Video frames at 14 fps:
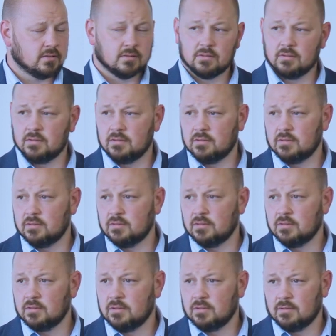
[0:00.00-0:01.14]

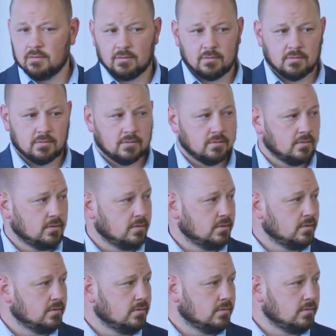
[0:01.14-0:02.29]

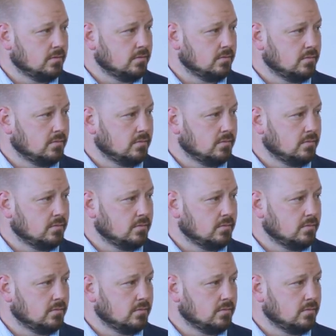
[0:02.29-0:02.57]
(silence)